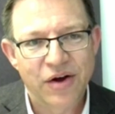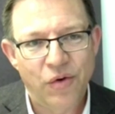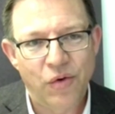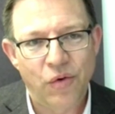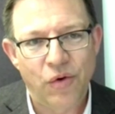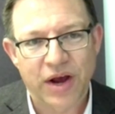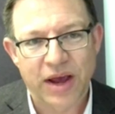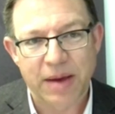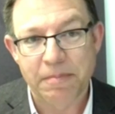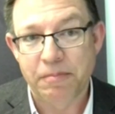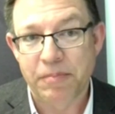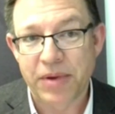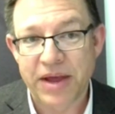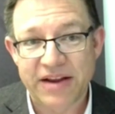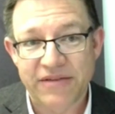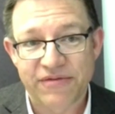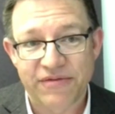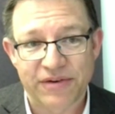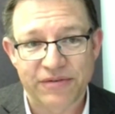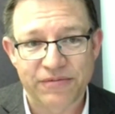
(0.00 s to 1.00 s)
or can
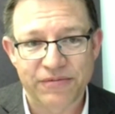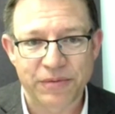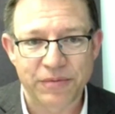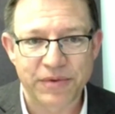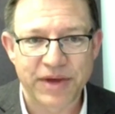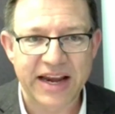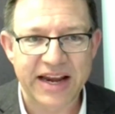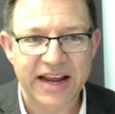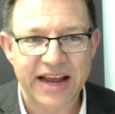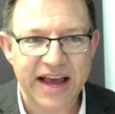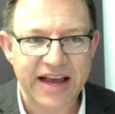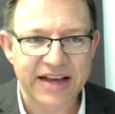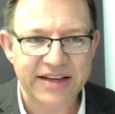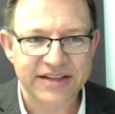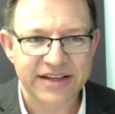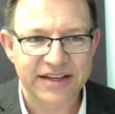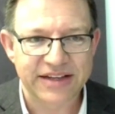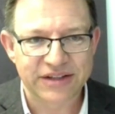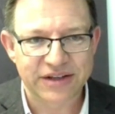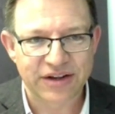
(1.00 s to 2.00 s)
benefit from getting
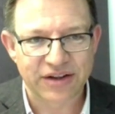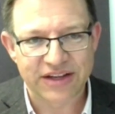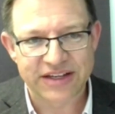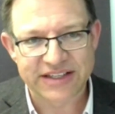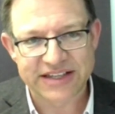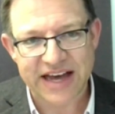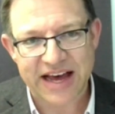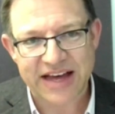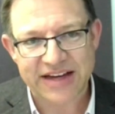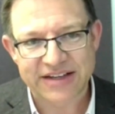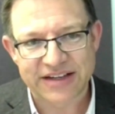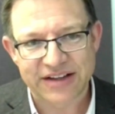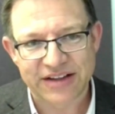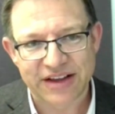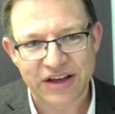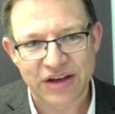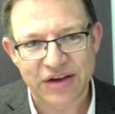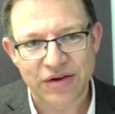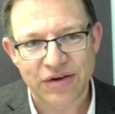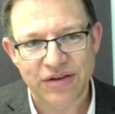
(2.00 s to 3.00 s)
access to the data
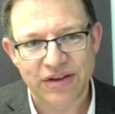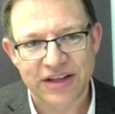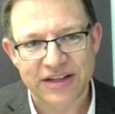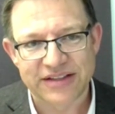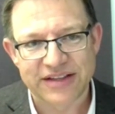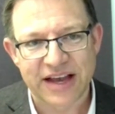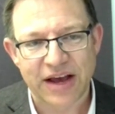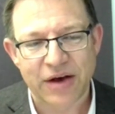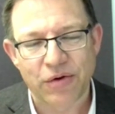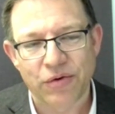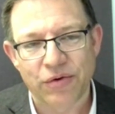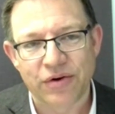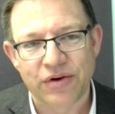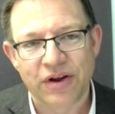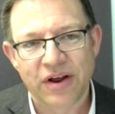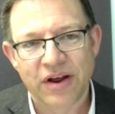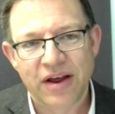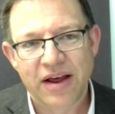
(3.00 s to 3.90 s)
that is held